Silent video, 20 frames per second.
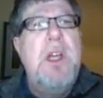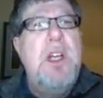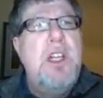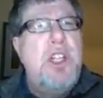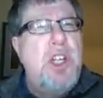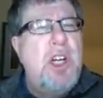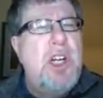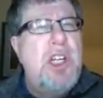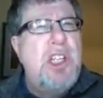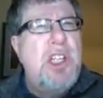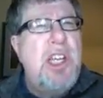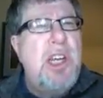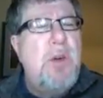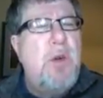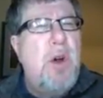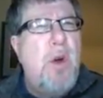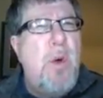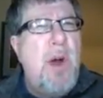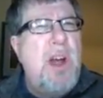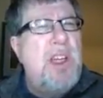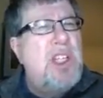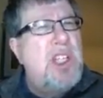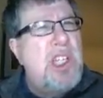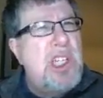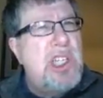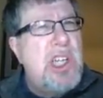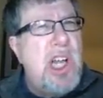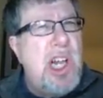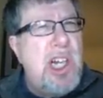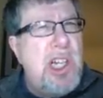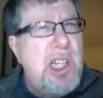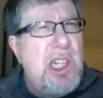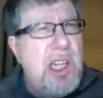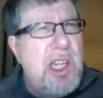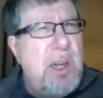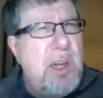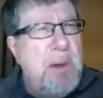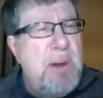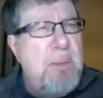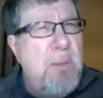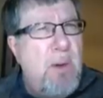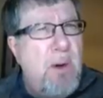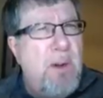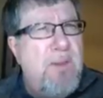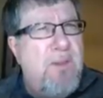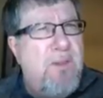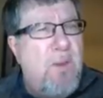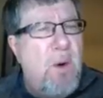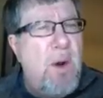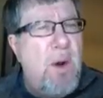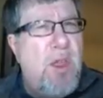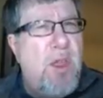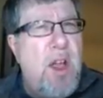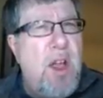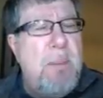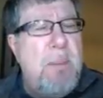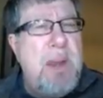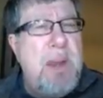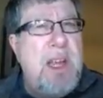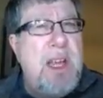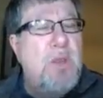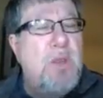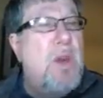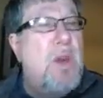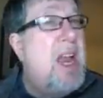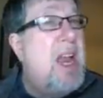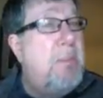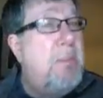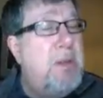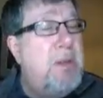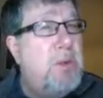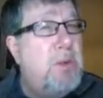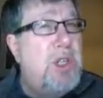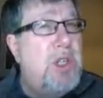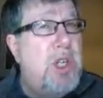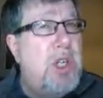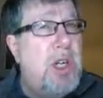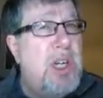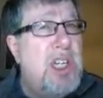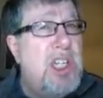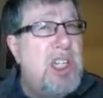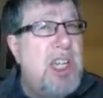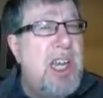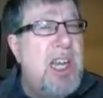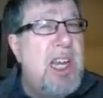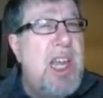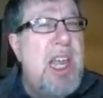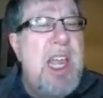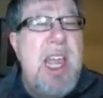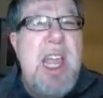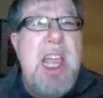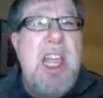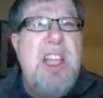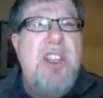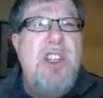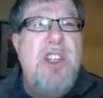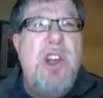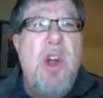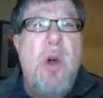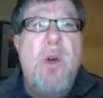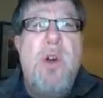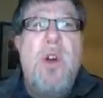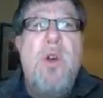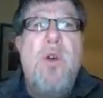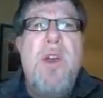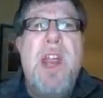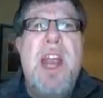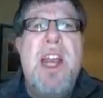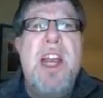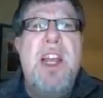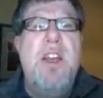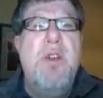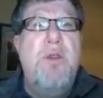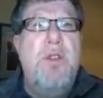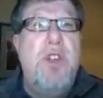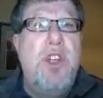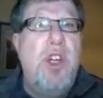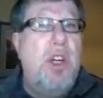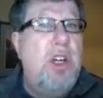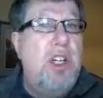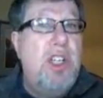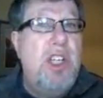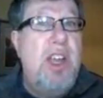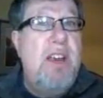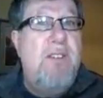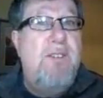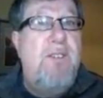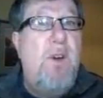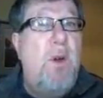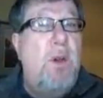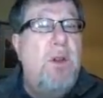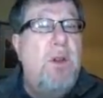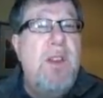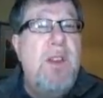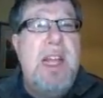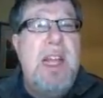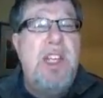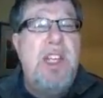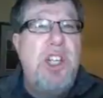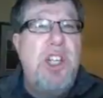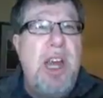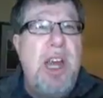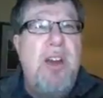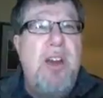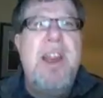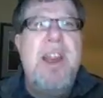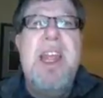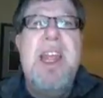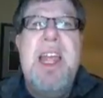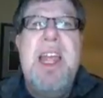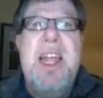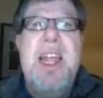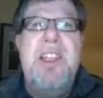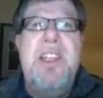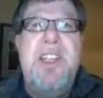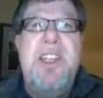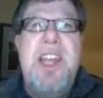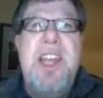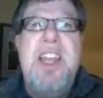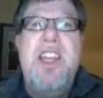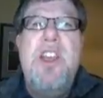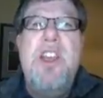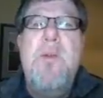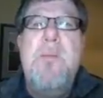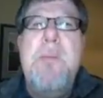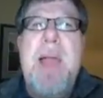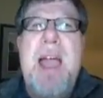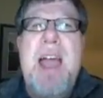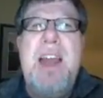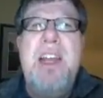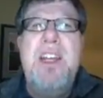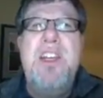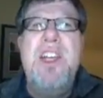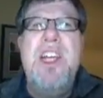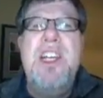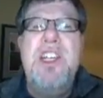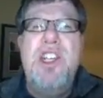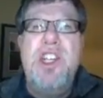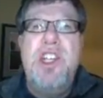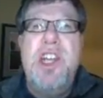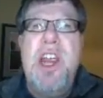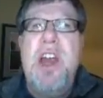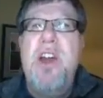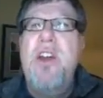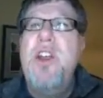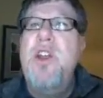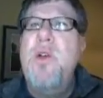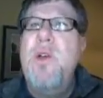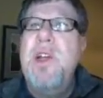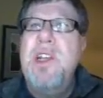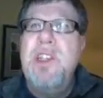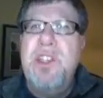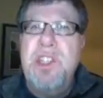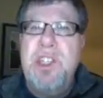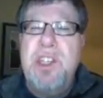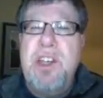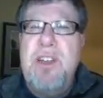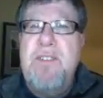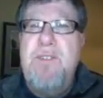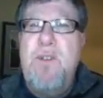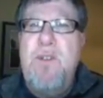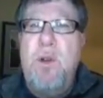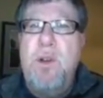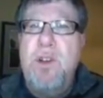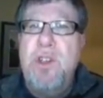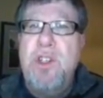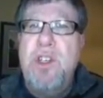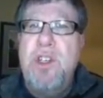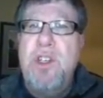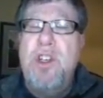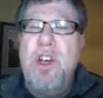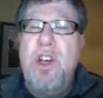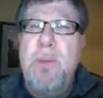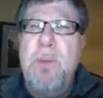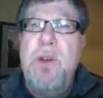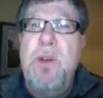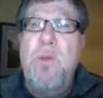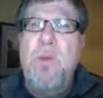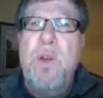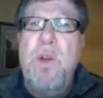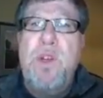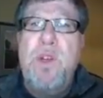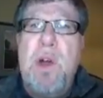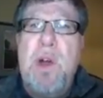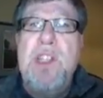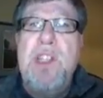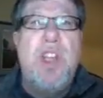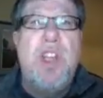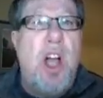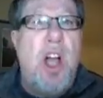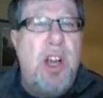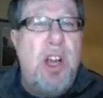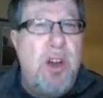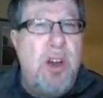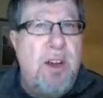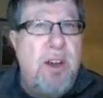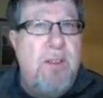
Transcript: Sugarsync requires just a little bit more forethought, because what happens with Sugarsync is you don't create a new Sugarsync folder that's shared. Instead, you manage and share your existing folders, determine which ones on your